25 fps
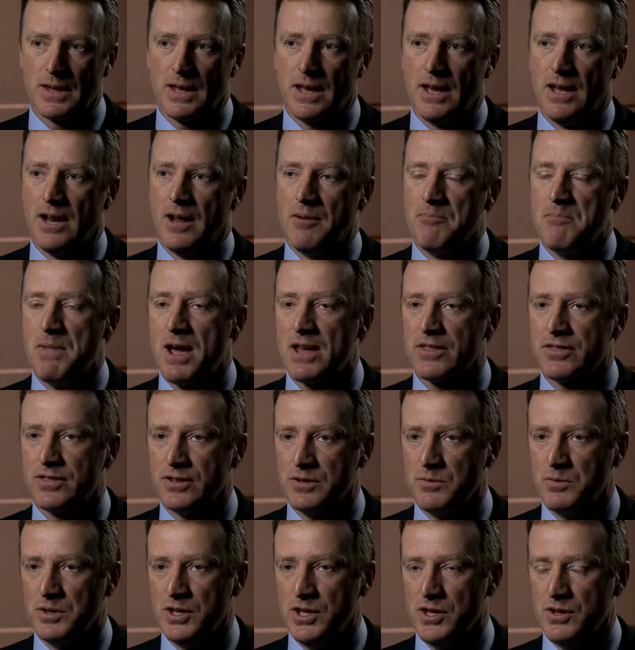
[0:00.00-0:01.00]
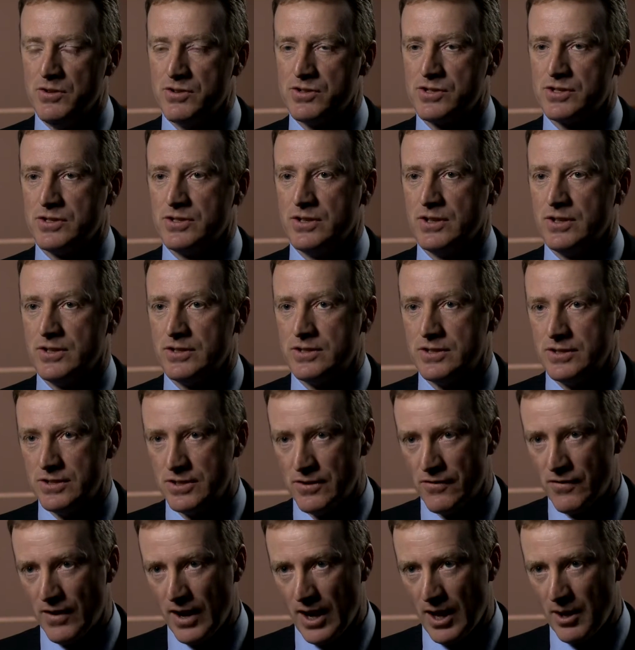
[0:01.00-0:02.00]
And a method we use to
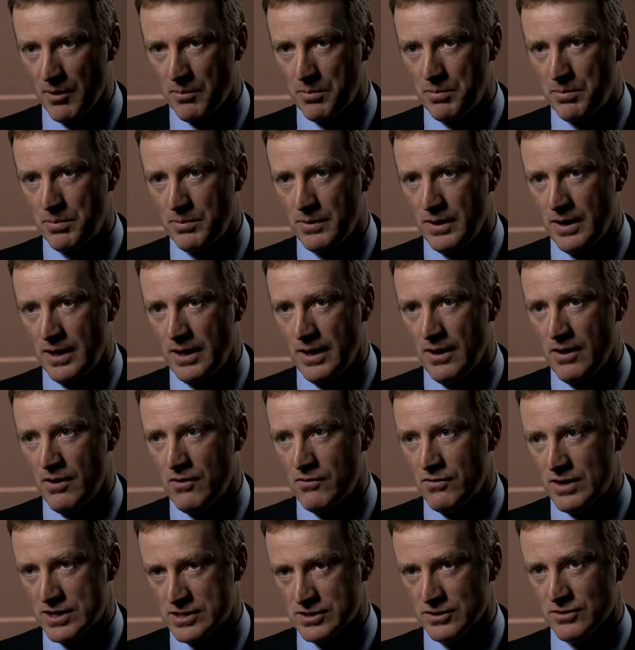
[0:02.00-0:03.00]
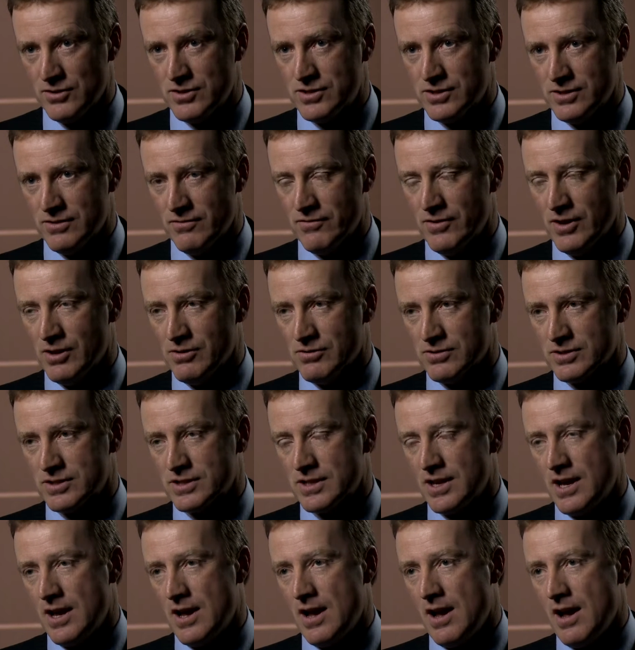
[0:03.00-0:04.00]
develop resolution of those
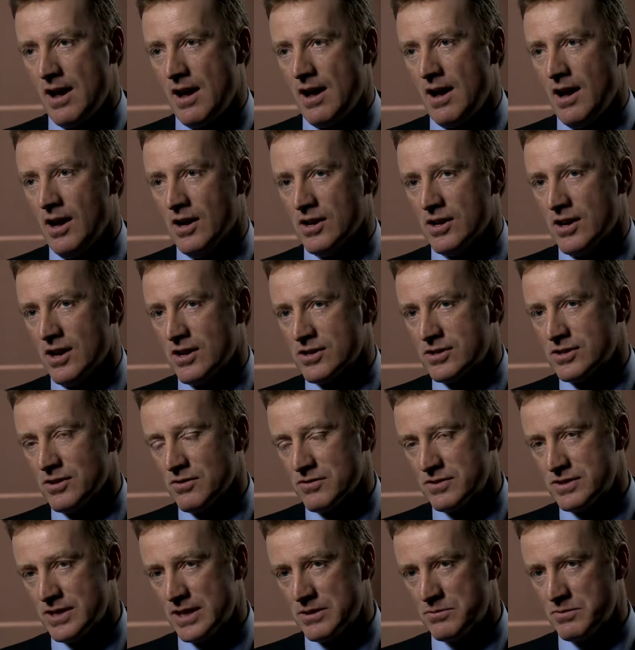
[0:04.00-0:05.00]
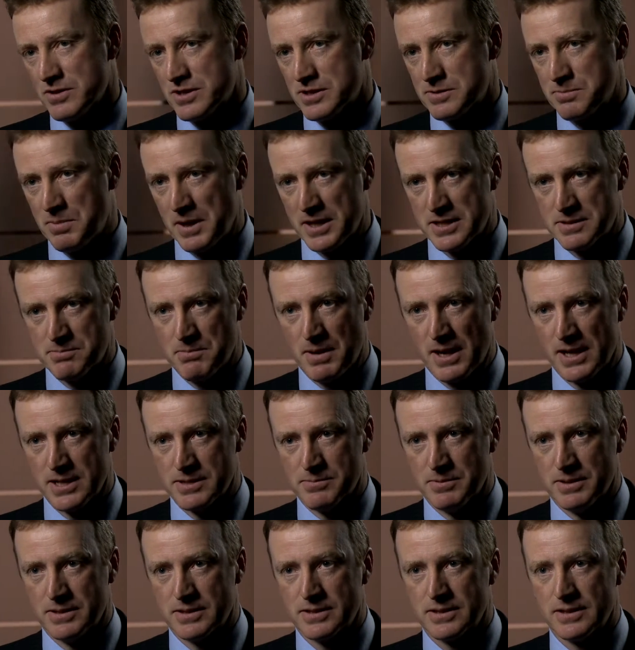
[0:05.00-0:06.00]
are associated with space
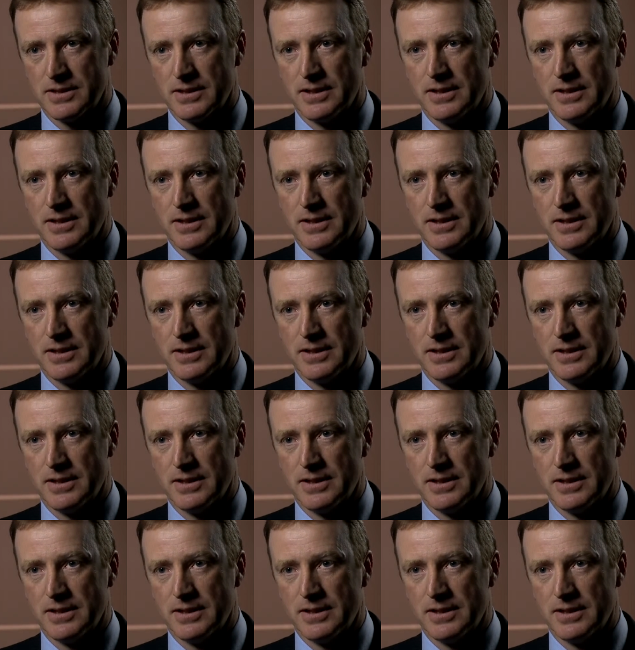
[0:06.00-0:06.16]
management.